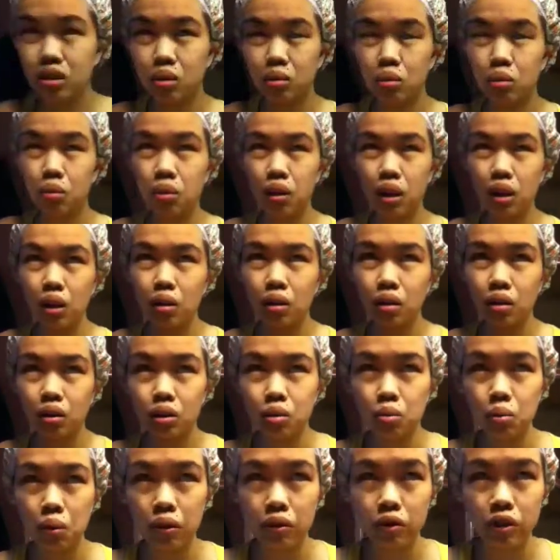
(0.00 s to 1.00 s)
so it won't get
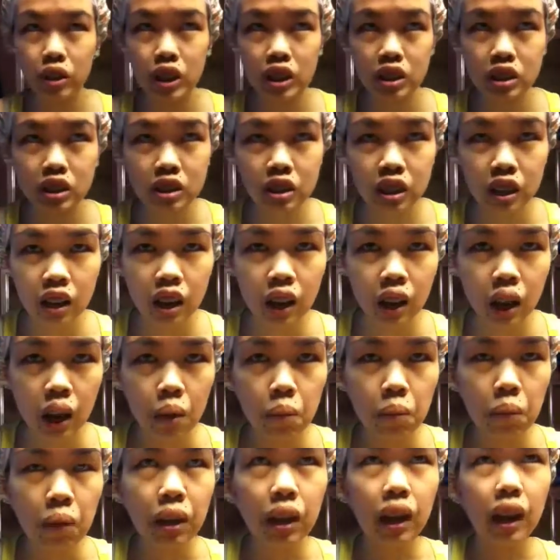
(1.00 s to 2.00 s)
into my face.
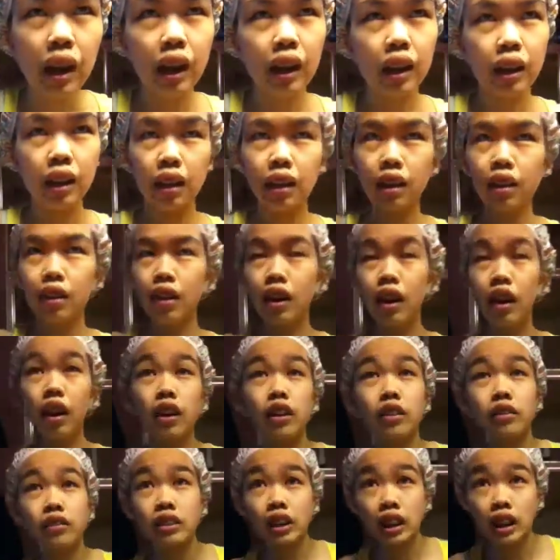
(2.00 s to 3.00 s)
But yeah, a
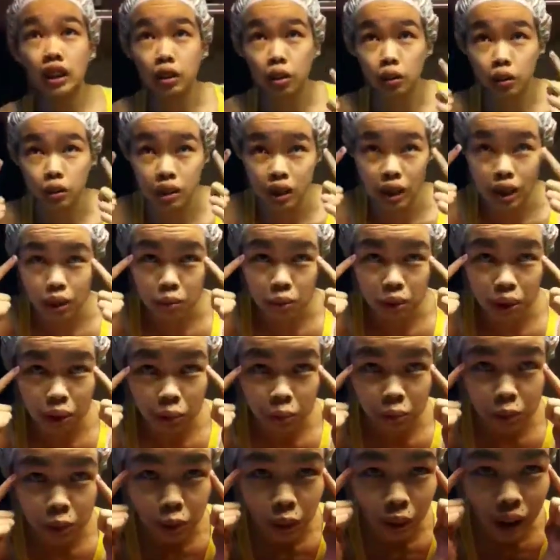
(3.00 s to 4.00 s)
lot of you guys always ask me,
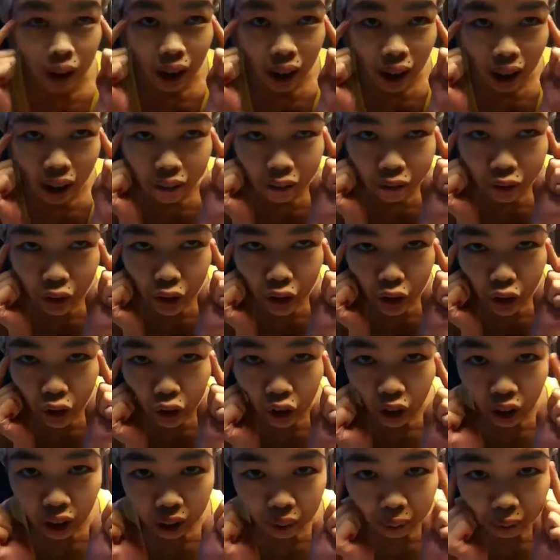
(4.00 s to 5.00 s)
do I
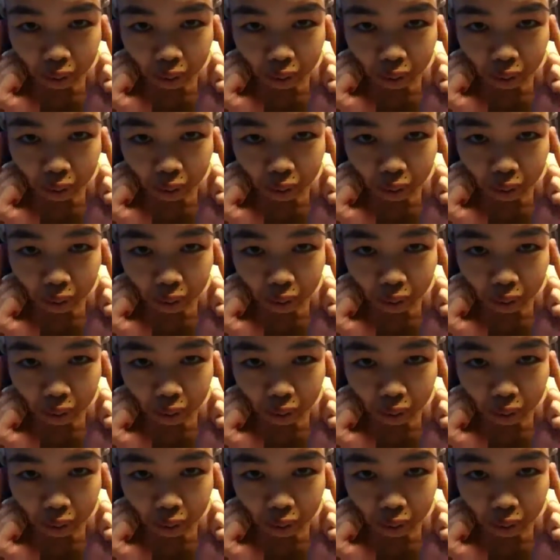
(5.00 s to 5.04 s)
ever,